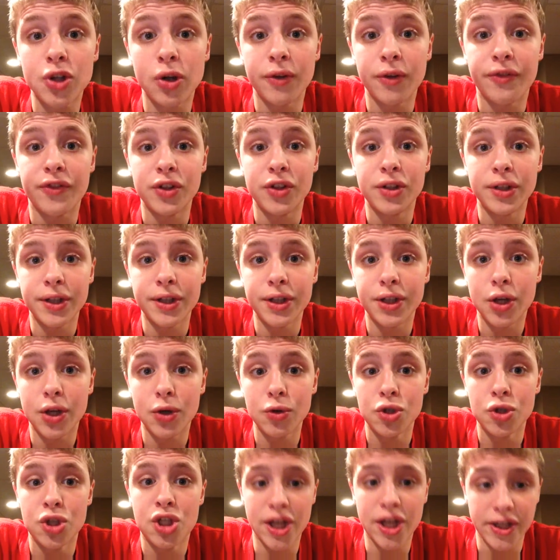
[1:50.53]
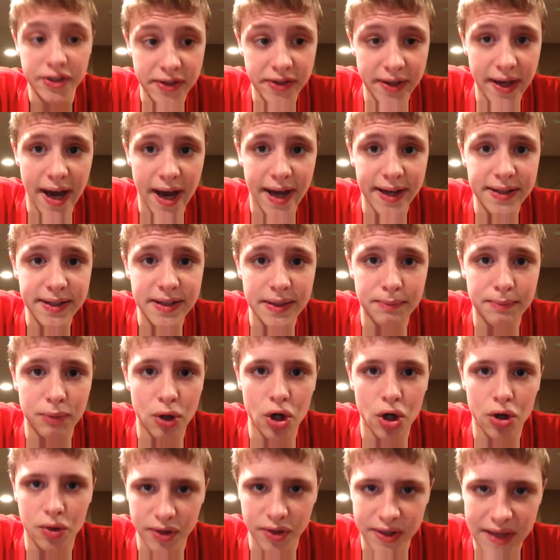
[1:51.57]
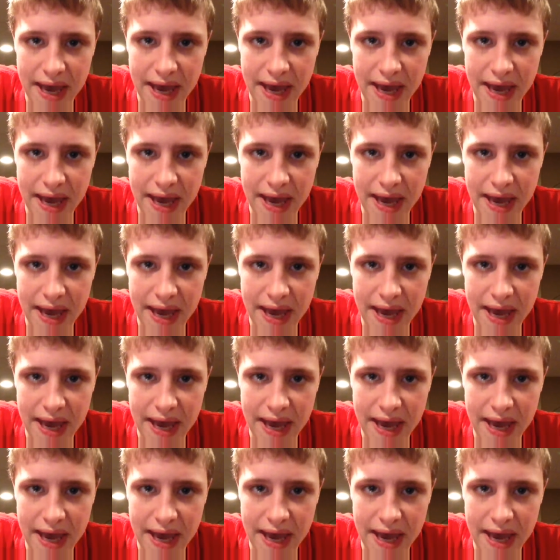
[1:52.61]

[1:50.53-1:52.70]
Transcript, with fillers: So if you didn't know, Jesse Eisenberg was